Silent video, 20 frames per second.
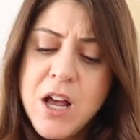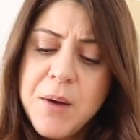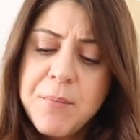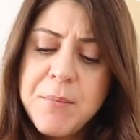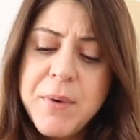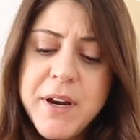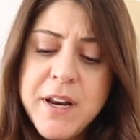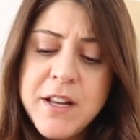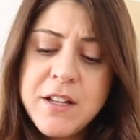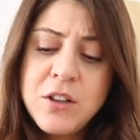
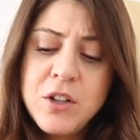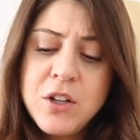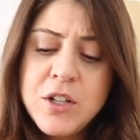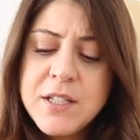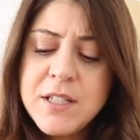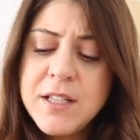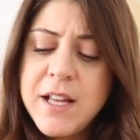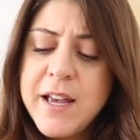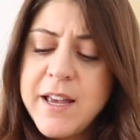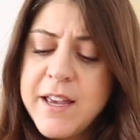But it
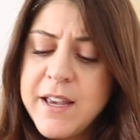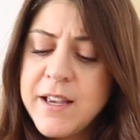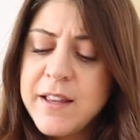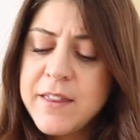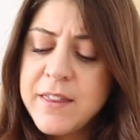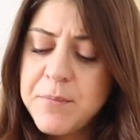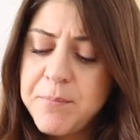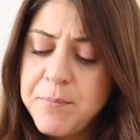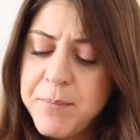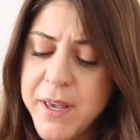looks
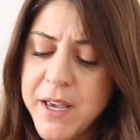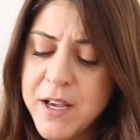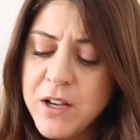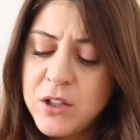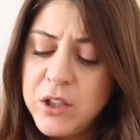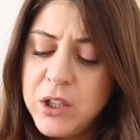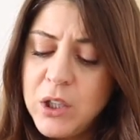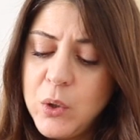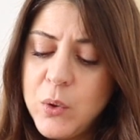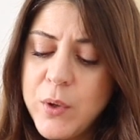like the big
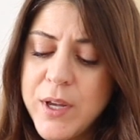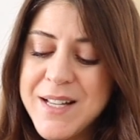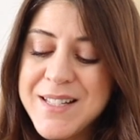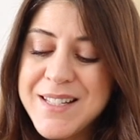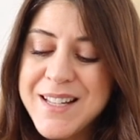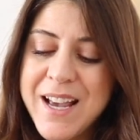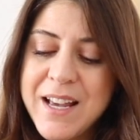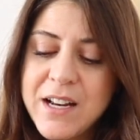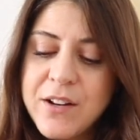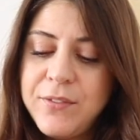clue is
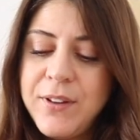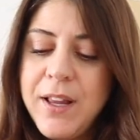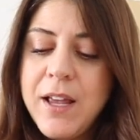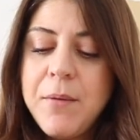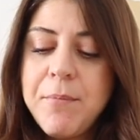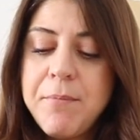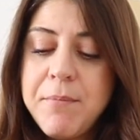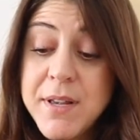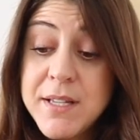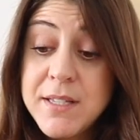kind of like
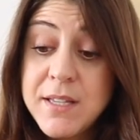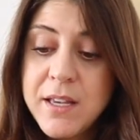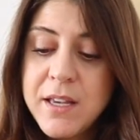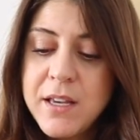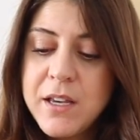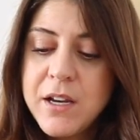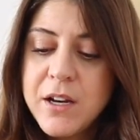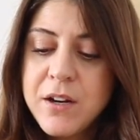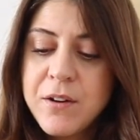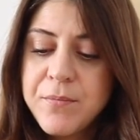missing
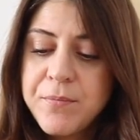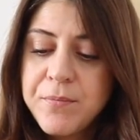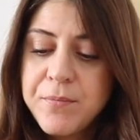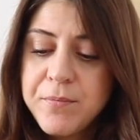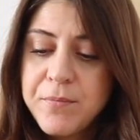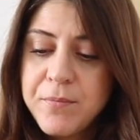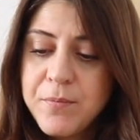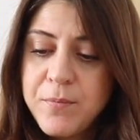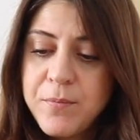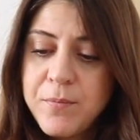here
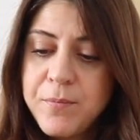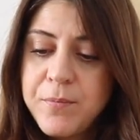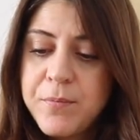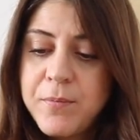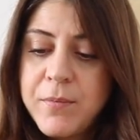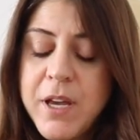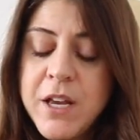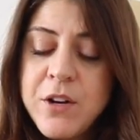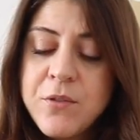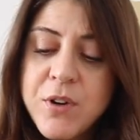
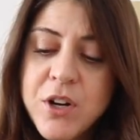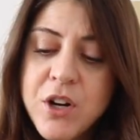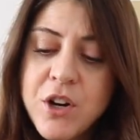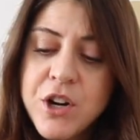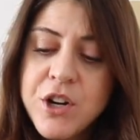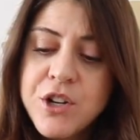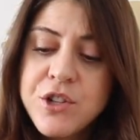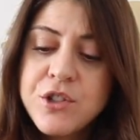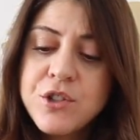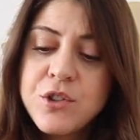in
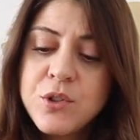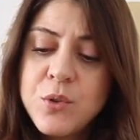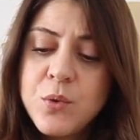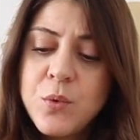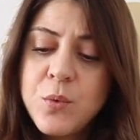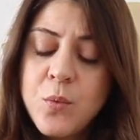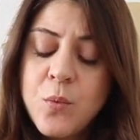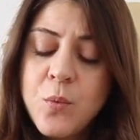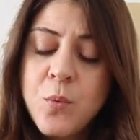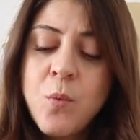regards
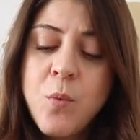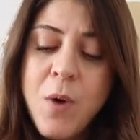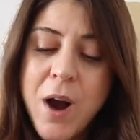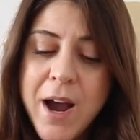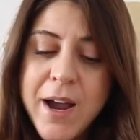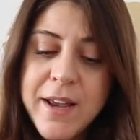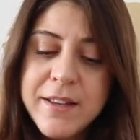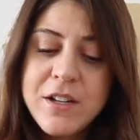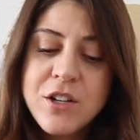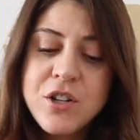to
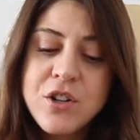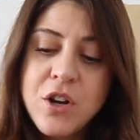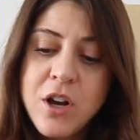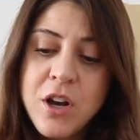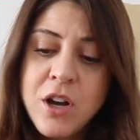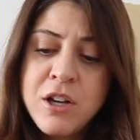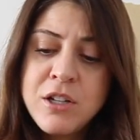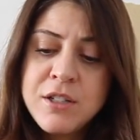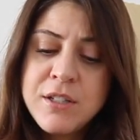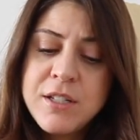why they're
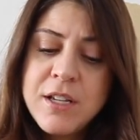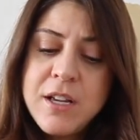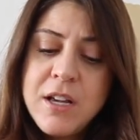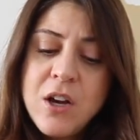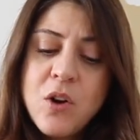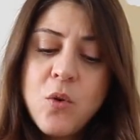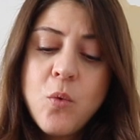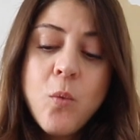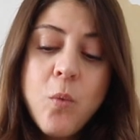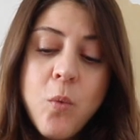not
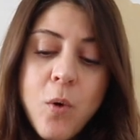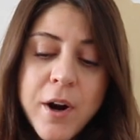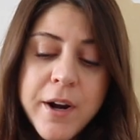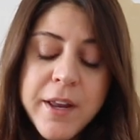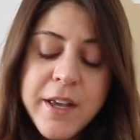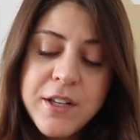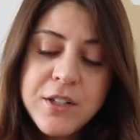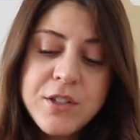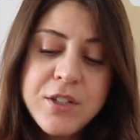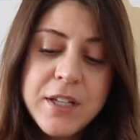
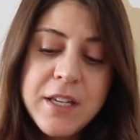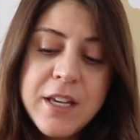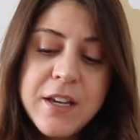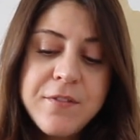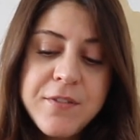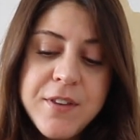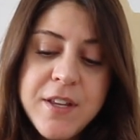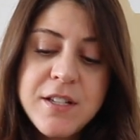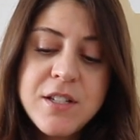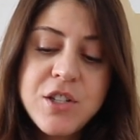wanting to
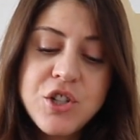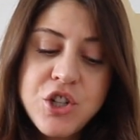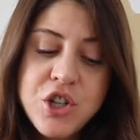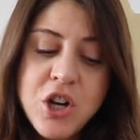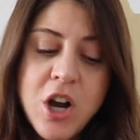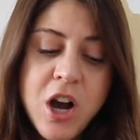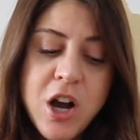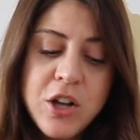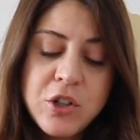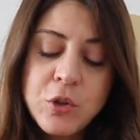give this a
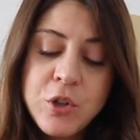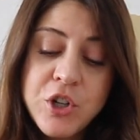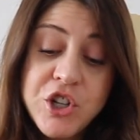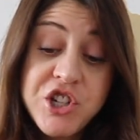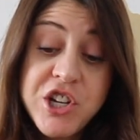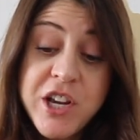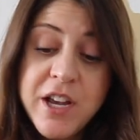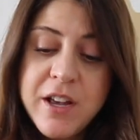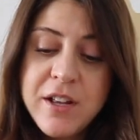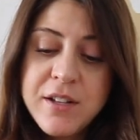shot or a
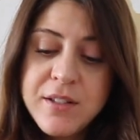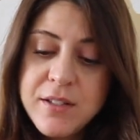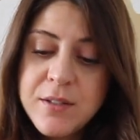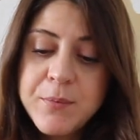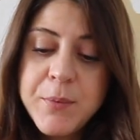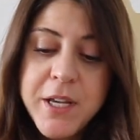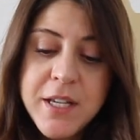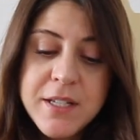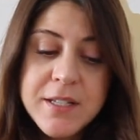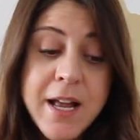chance,
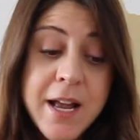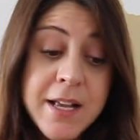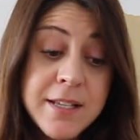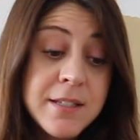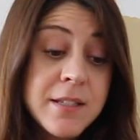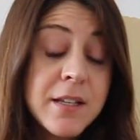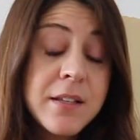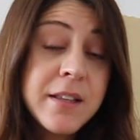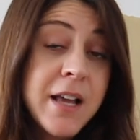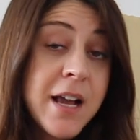because
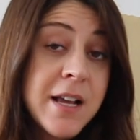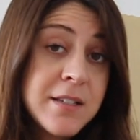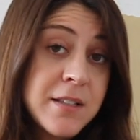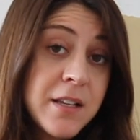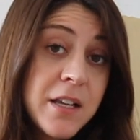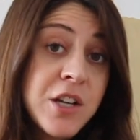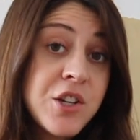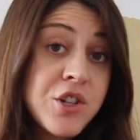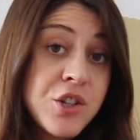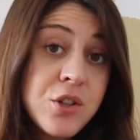that's
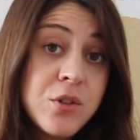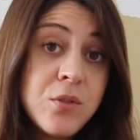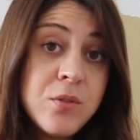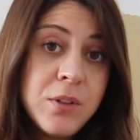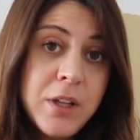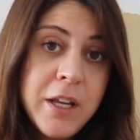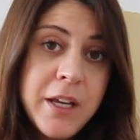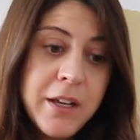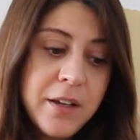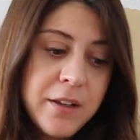the issue.
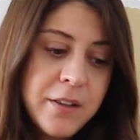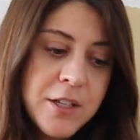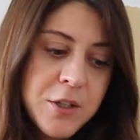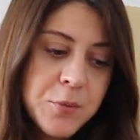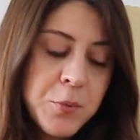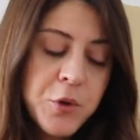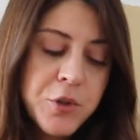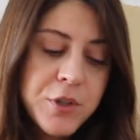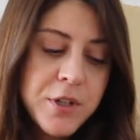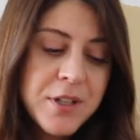Like, this
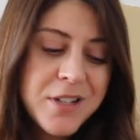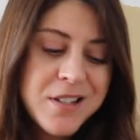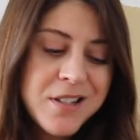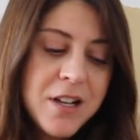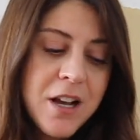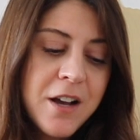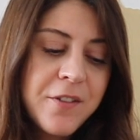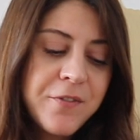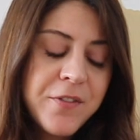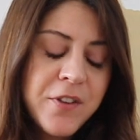person does
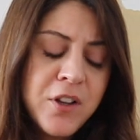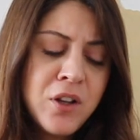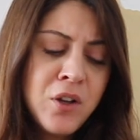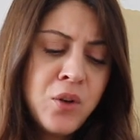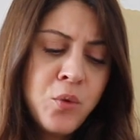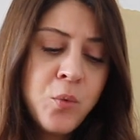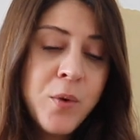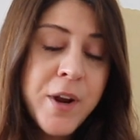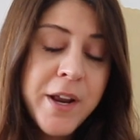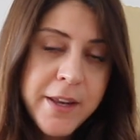not
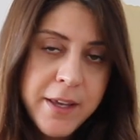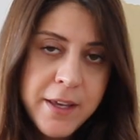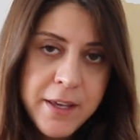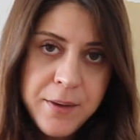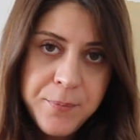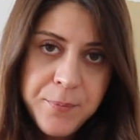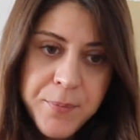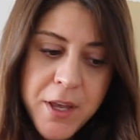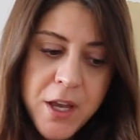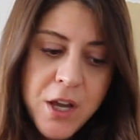feel
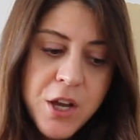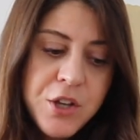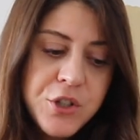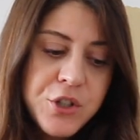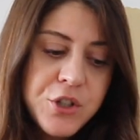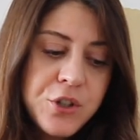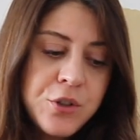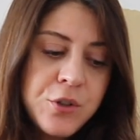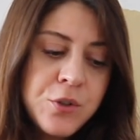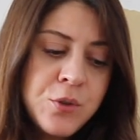ready
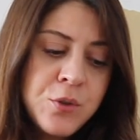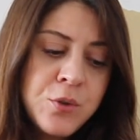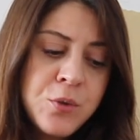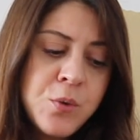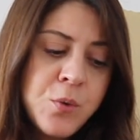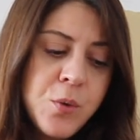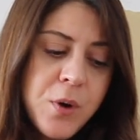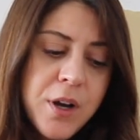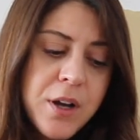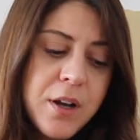
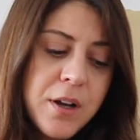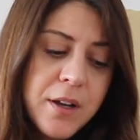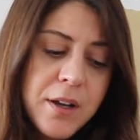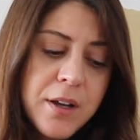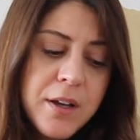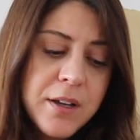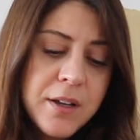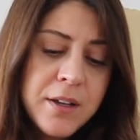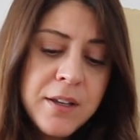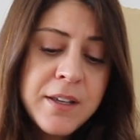to
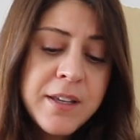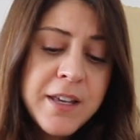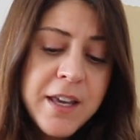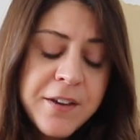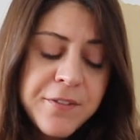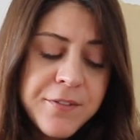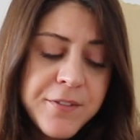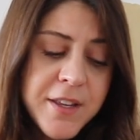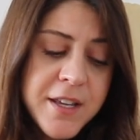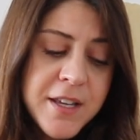
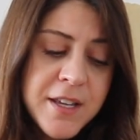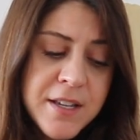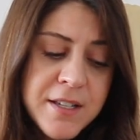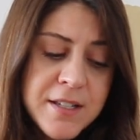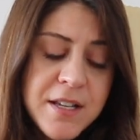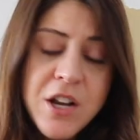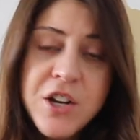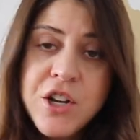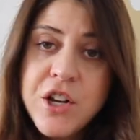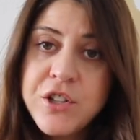give
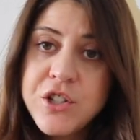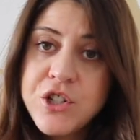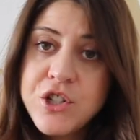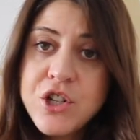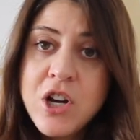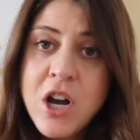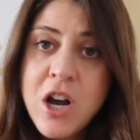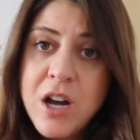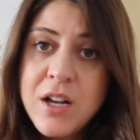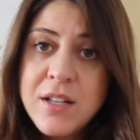this another
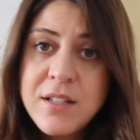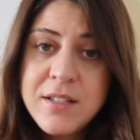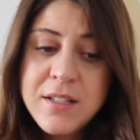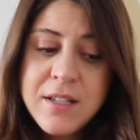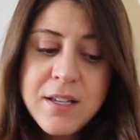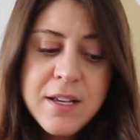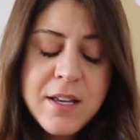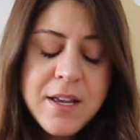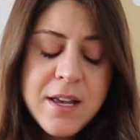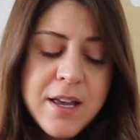
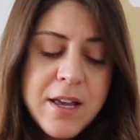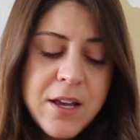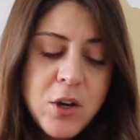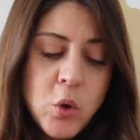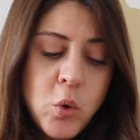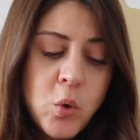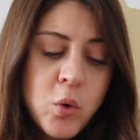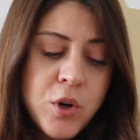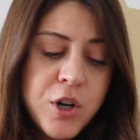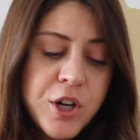shot
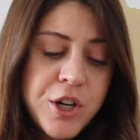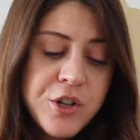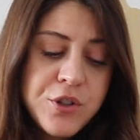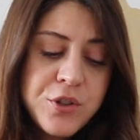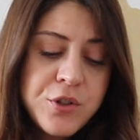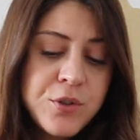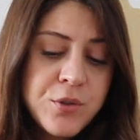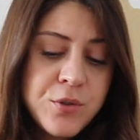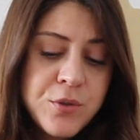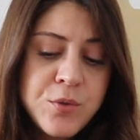or
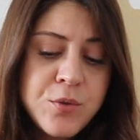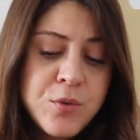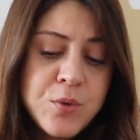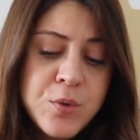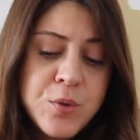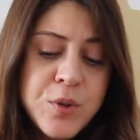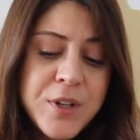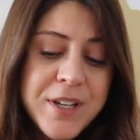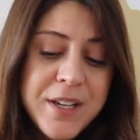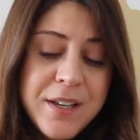
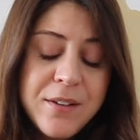to,